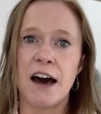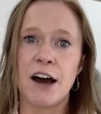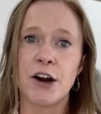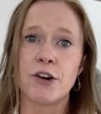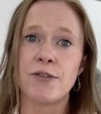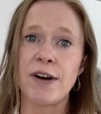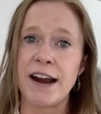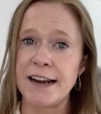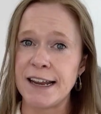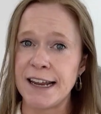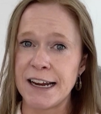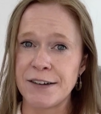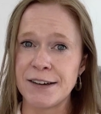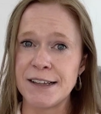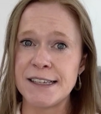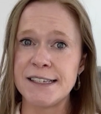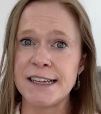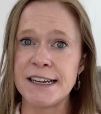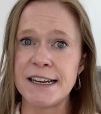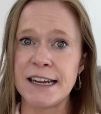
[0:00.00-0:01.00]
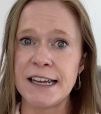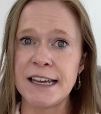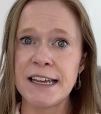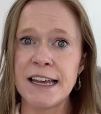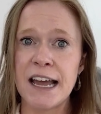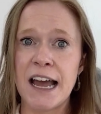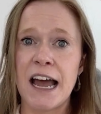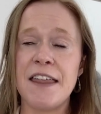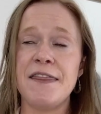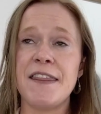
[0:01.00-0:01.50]
graded here in
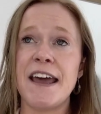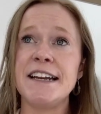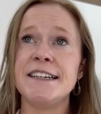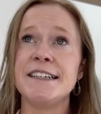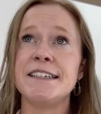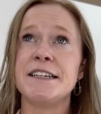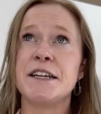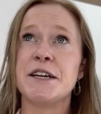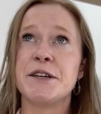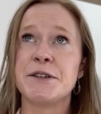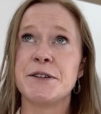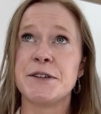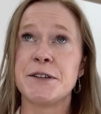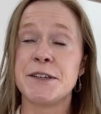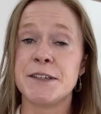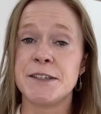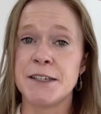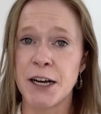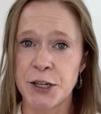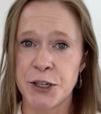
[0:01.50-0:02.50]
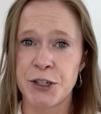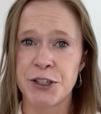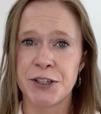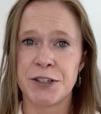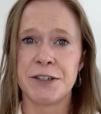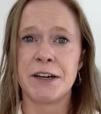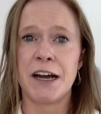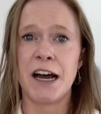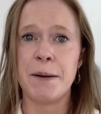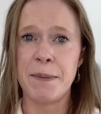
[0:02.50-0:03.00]
Sydney, and they did such
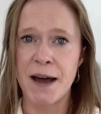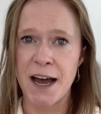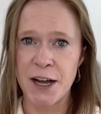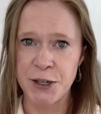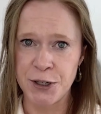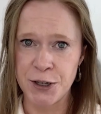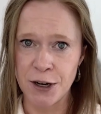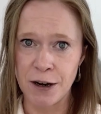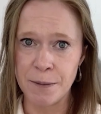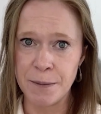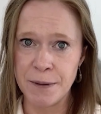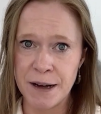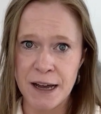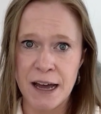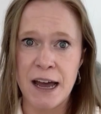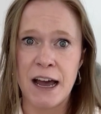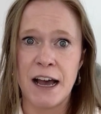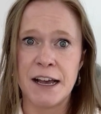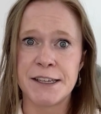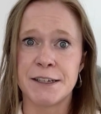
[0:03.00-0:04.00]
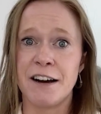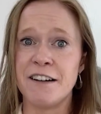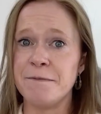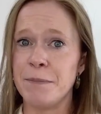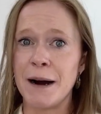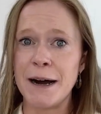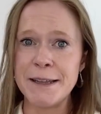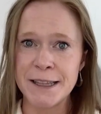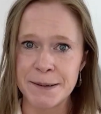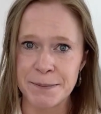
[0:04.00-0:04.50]
a bad job. So I've
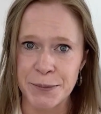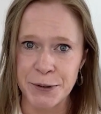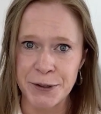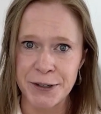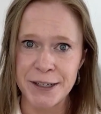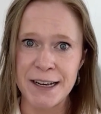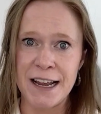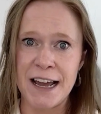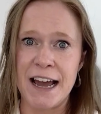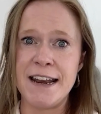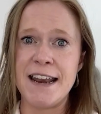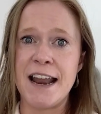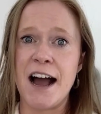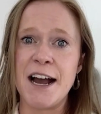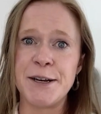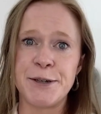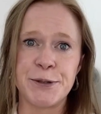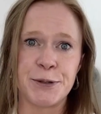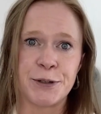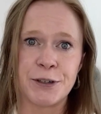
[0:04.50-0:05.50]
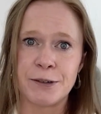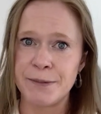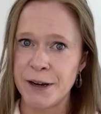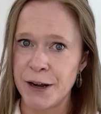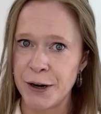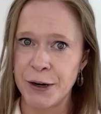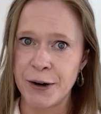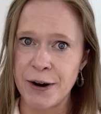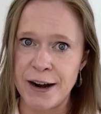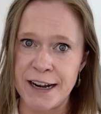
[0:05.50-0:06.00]
bitten the bullet and now I do all my
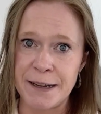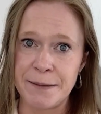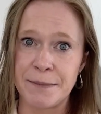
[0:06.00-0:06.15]
own grading